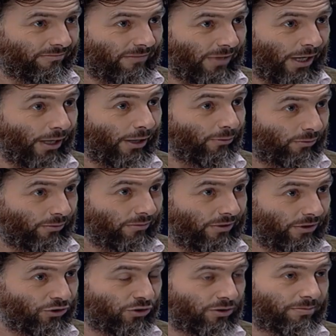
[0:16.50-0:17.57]
how it
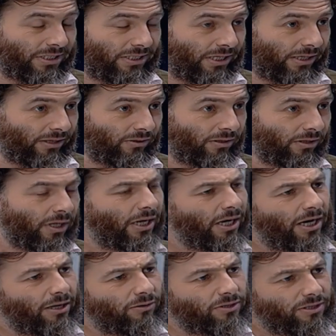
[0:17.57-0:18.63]
should be taken,
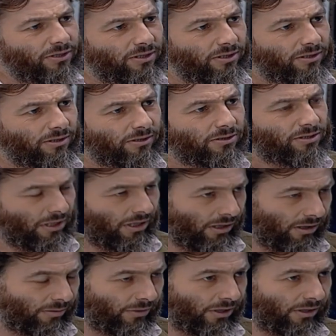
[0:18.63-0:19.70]
how did the
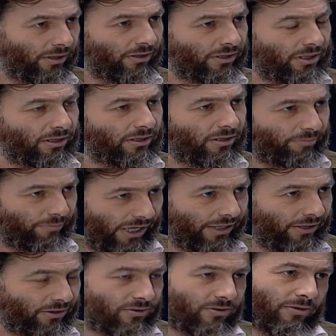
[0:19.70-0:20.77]
Sahaba, the
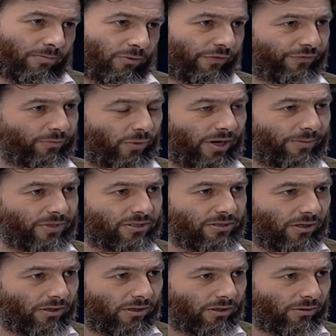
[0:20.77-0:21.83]
companions of the Prophet Muhammad
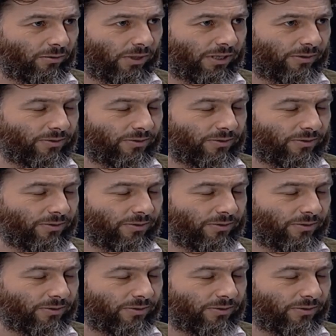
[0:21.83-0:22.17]
sallallahu alaihi